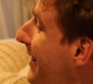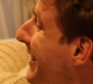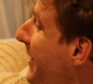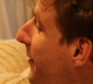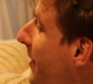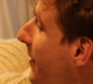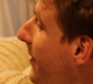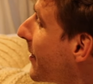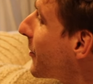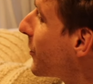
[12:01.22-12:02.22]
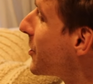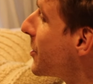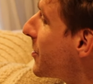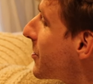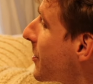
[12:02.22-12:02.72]
TVs, which is
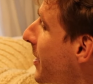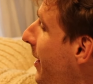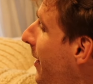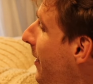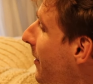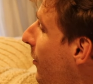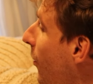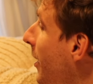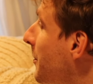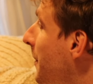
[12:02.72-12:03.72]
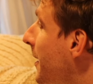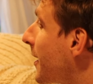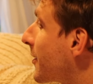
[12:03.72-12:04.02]
usually quite big.